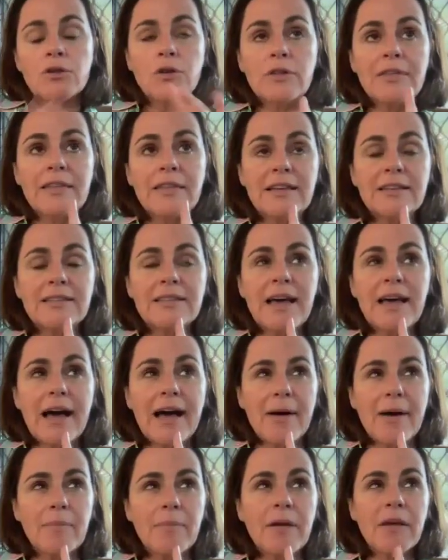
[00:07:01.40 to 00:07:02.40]
two things.
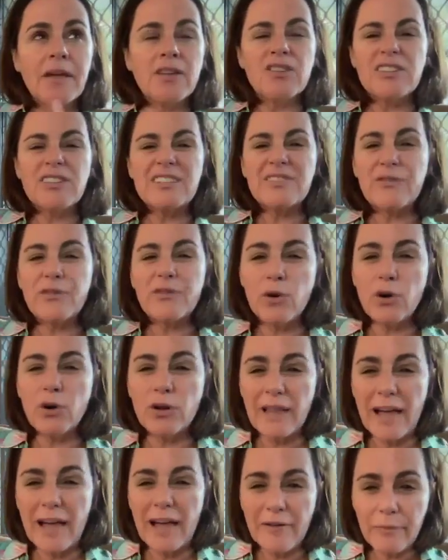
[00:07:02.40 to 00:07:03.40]
Just for
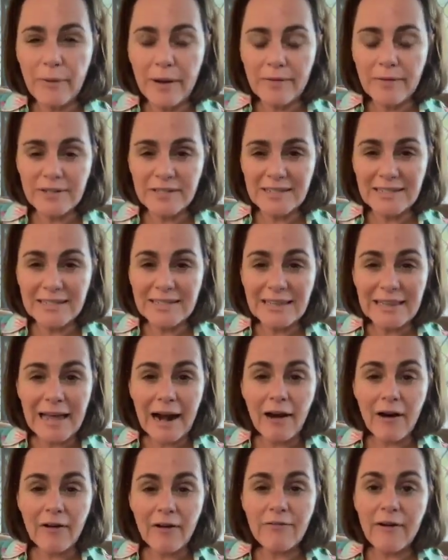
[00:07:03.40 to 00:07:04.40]
LifeWave, just to
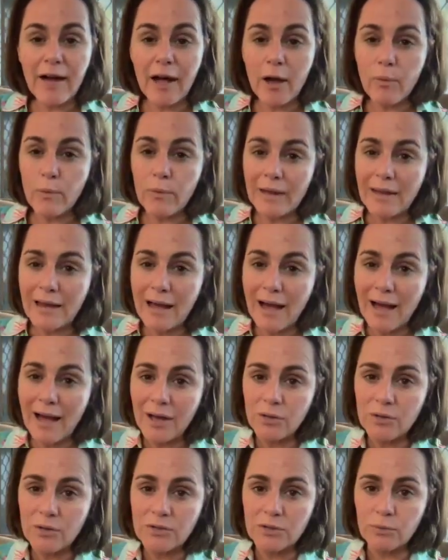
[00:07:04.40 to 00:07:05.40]
clarify, we
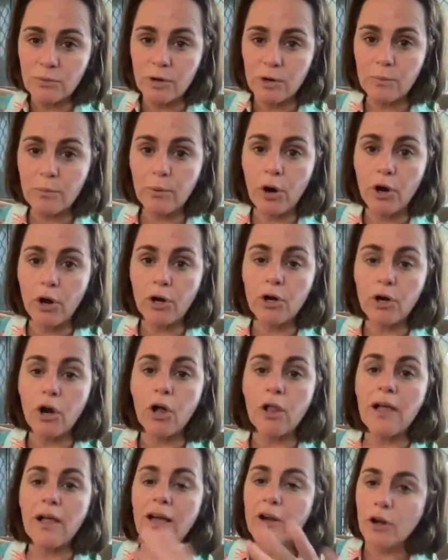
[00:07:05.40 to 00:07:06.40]
can't use the word
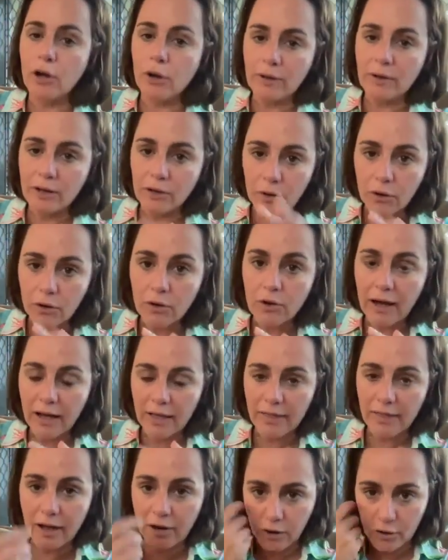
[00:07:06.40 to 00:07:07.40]
protocol. I know in your
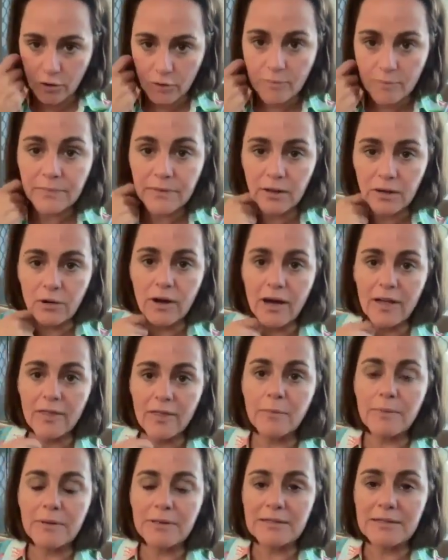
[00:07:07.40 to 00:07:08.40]

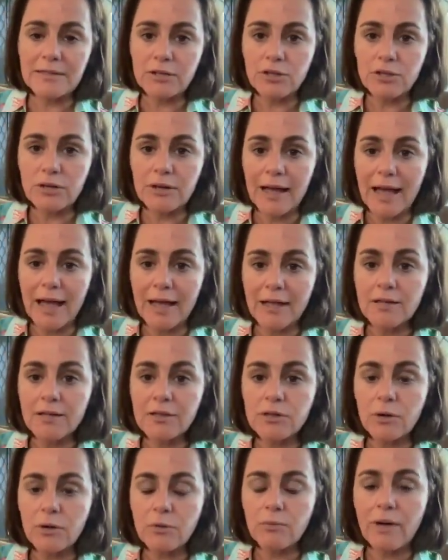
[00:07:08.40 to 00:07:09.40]
other business you can.
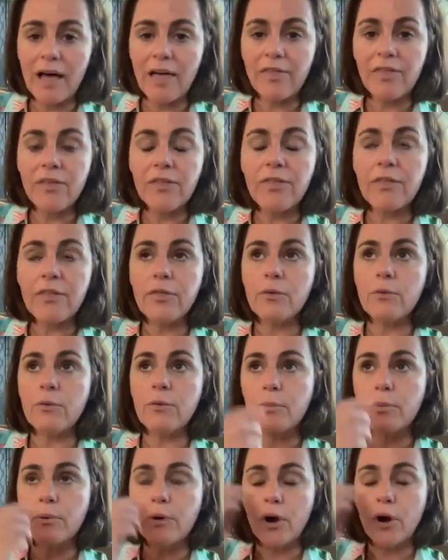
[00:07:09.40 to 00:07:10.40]
So rather than the
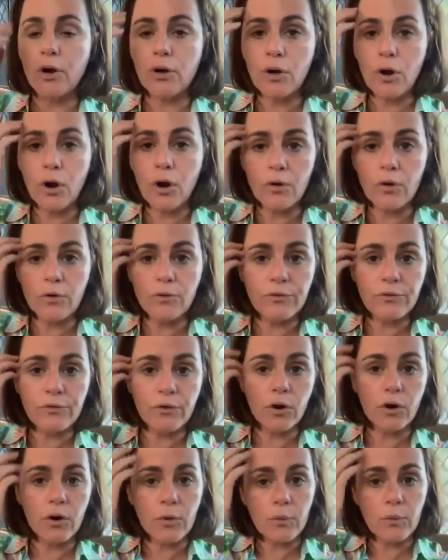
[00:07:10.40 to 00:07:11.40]
word
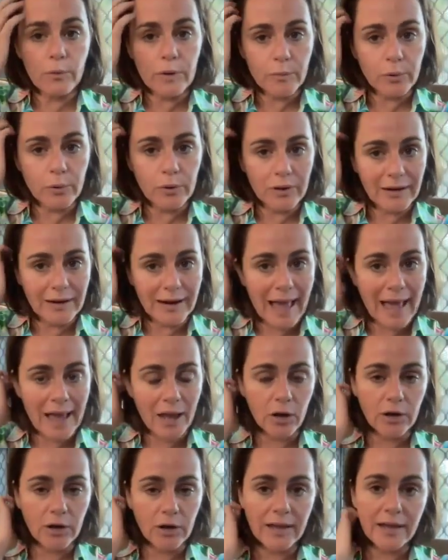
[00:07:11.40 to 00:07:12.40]
protocol we put an
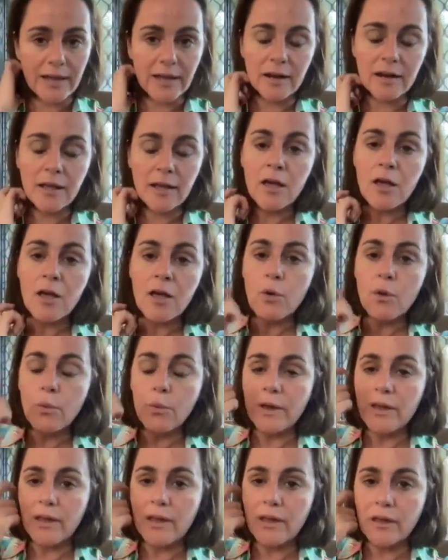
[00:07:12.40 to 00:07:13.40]
Aon in,
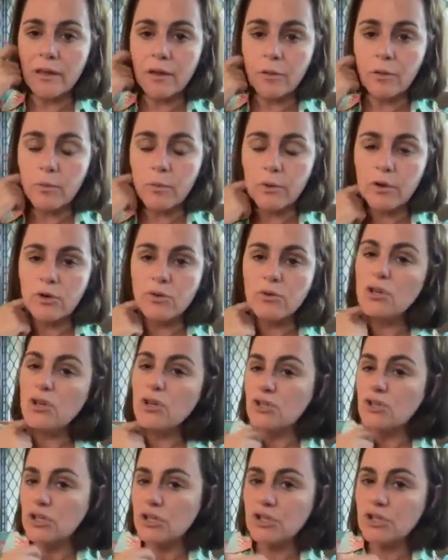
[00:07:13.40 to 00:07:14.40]
we'll
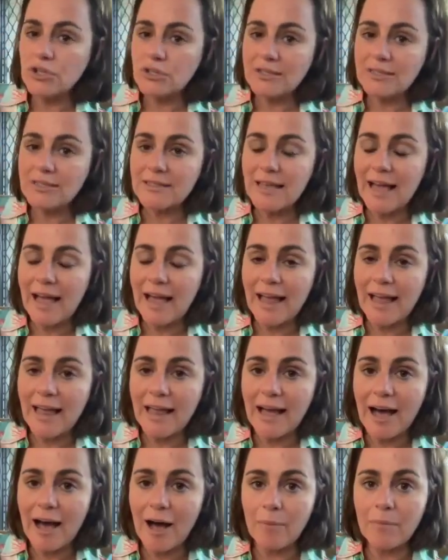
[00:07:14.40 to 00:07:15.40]
usually just
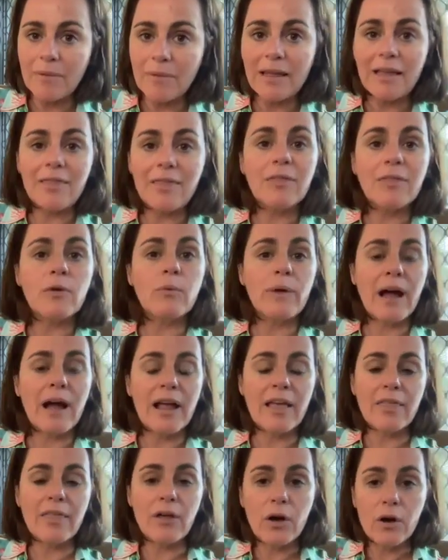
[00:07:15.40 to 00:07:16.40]
say in the
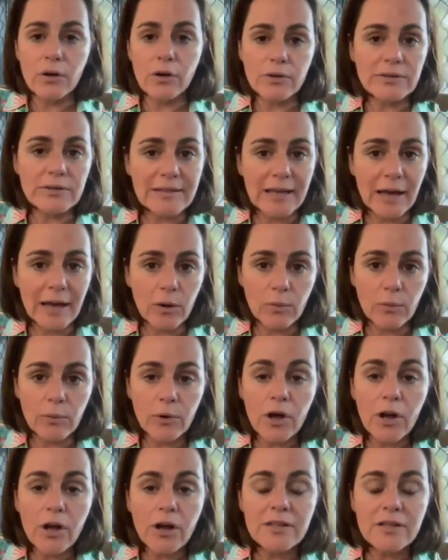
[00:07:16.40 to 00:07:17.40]
way the wholesale
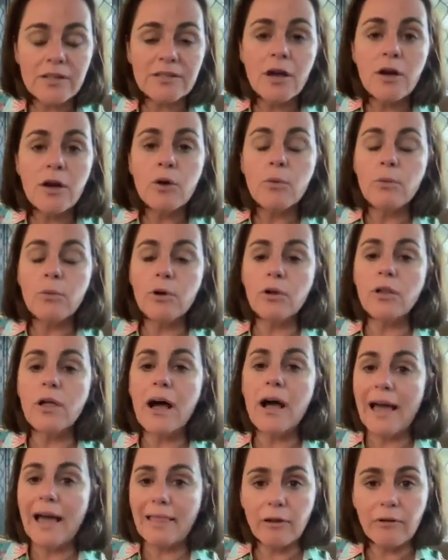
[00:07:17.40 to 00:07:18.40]
works, we'll
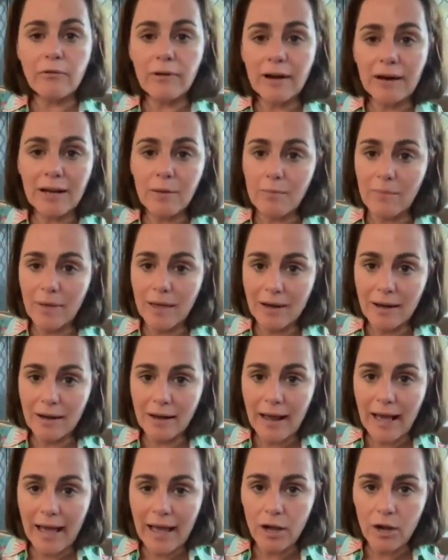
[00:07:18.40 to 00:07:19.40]
highly recommend
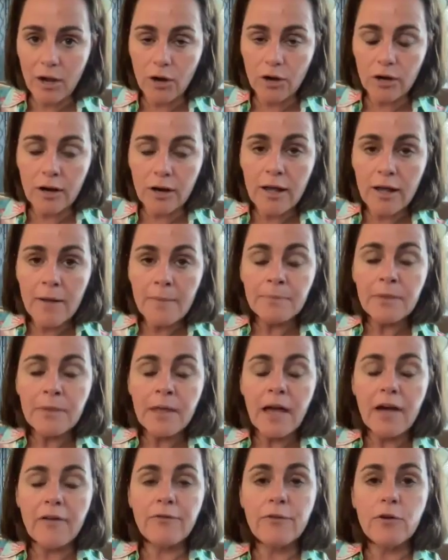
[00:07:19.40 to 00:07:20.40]
an Aon.
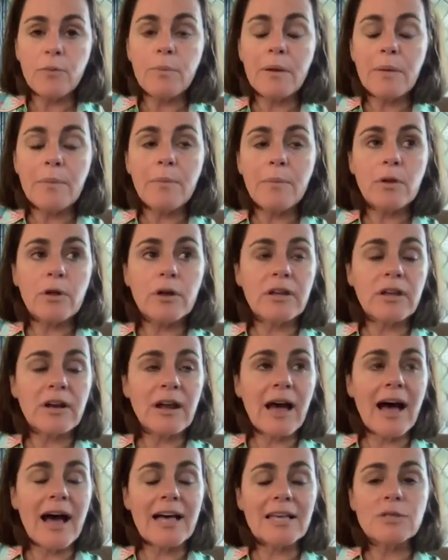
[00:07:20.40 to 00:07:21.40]
A few people are going
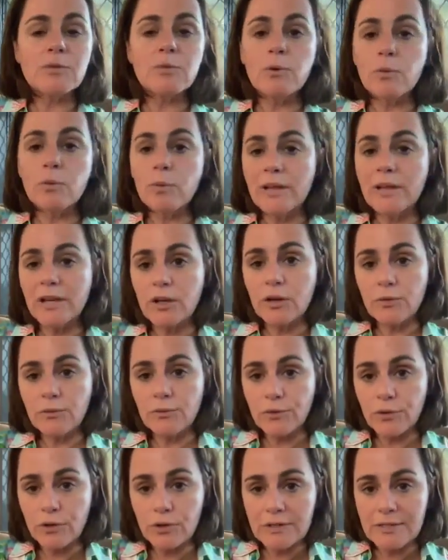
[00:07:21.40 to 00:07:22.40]
to ask, well, will it
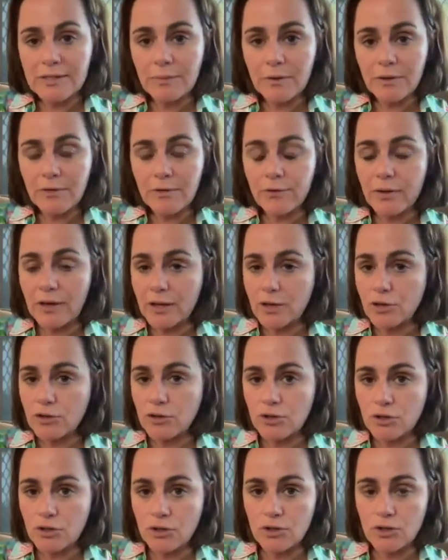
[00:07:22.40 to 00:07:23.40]
confuse them if you
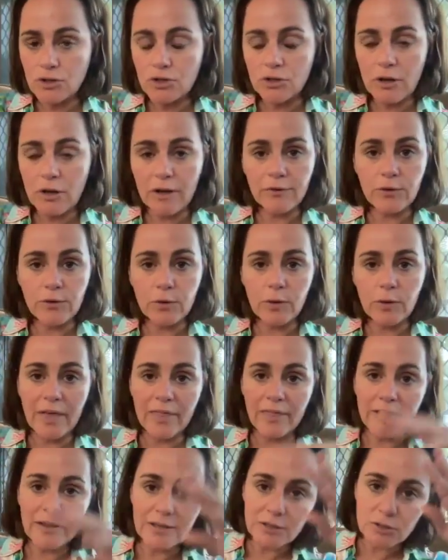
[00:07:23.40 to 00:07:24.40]
introduced a few
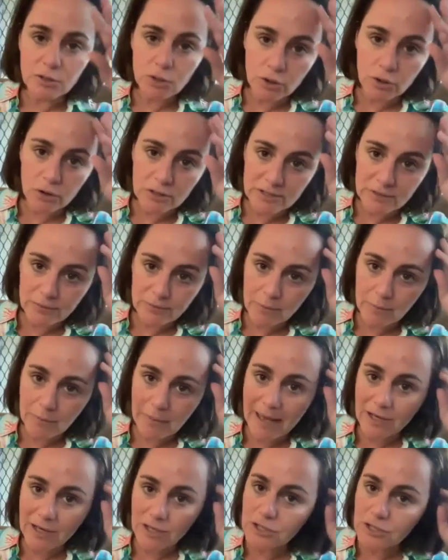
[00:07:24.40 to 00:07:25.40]
others or different
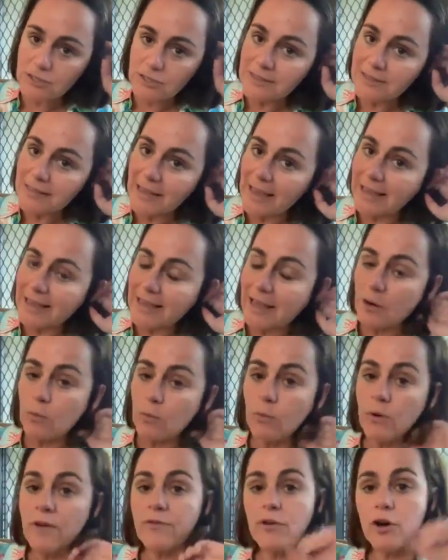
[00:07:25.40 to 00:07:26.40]
patches? Again,
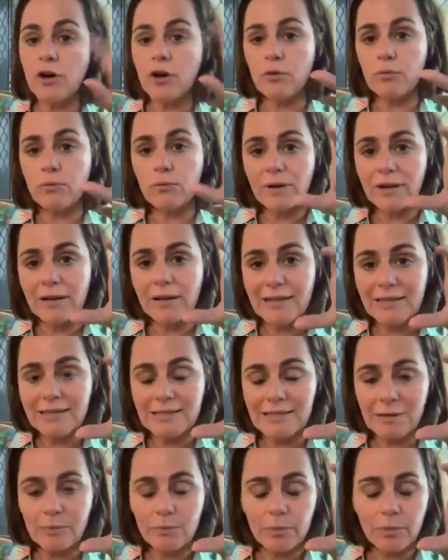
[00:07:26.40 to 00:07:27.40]
we've got a really
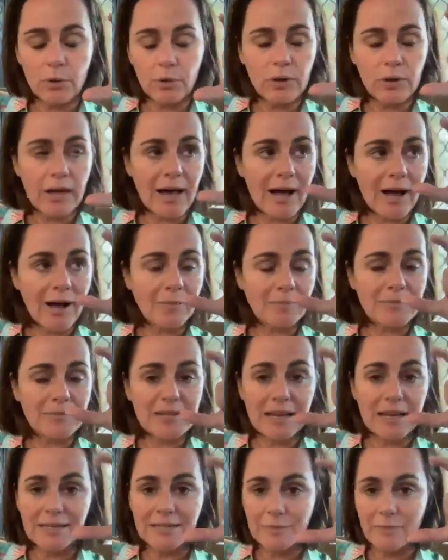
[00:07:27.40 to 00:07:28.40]
simple
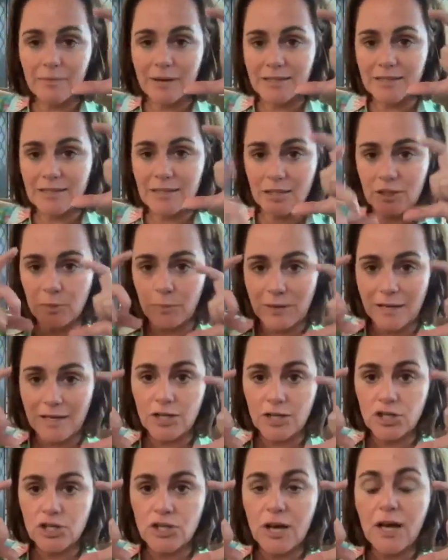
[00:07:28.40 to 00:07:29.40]
text message
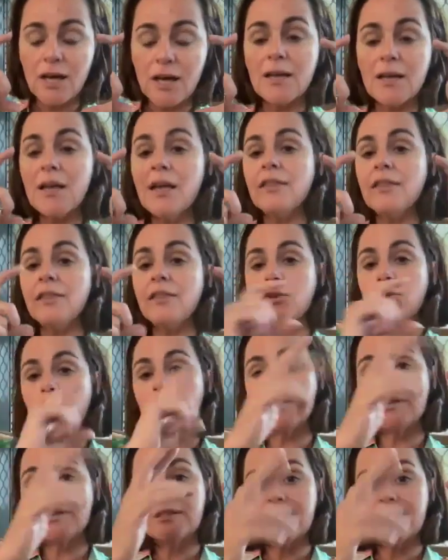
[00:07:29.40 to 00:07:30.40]
picture that you
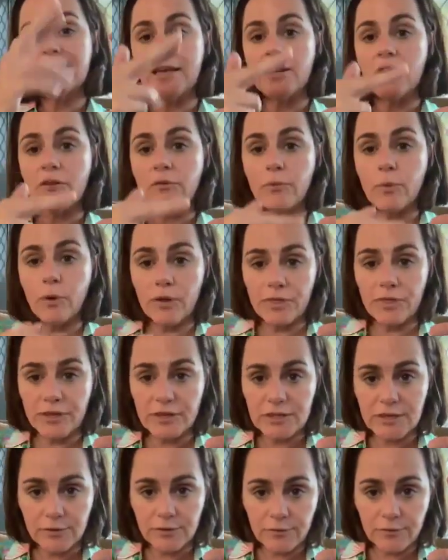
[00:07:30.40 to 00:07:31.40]
can send of what the
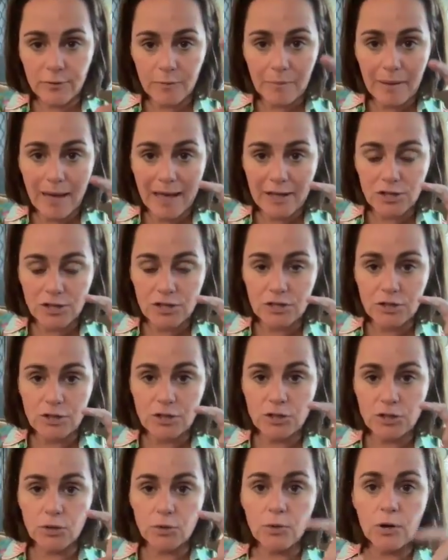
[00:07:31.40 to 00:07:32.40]
different patches
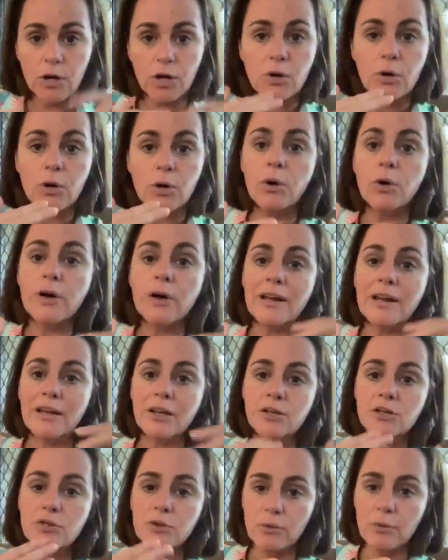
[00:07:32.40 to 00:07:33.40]
do
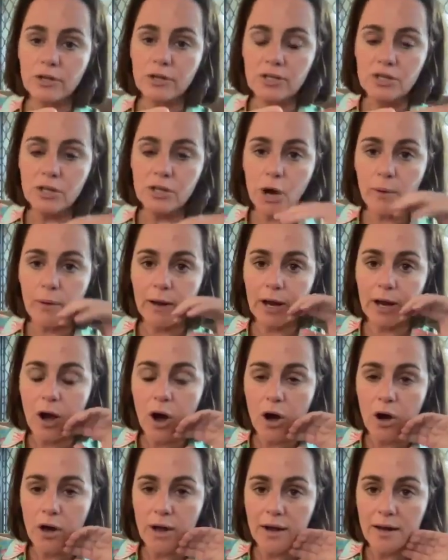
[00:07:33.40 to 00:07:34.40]
according to what's going
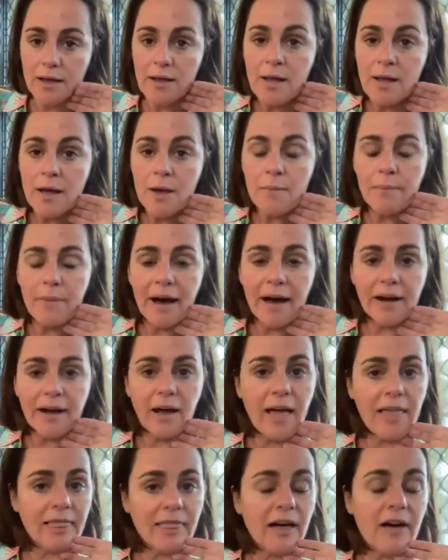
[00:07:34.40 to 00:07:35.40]
on. But
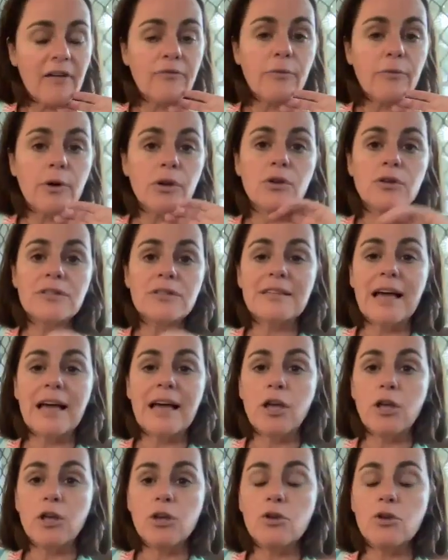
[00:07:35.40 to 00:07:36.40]
I love what you're
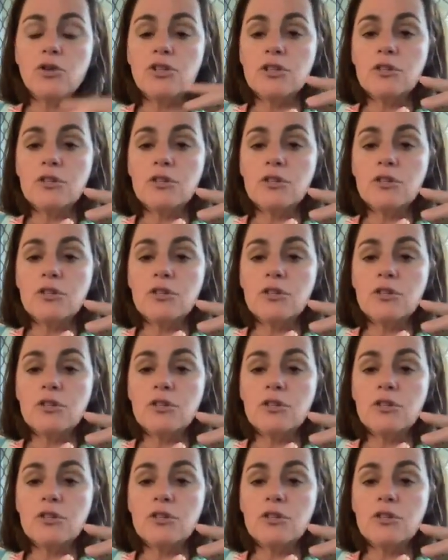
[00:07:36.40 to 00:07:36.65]
saying.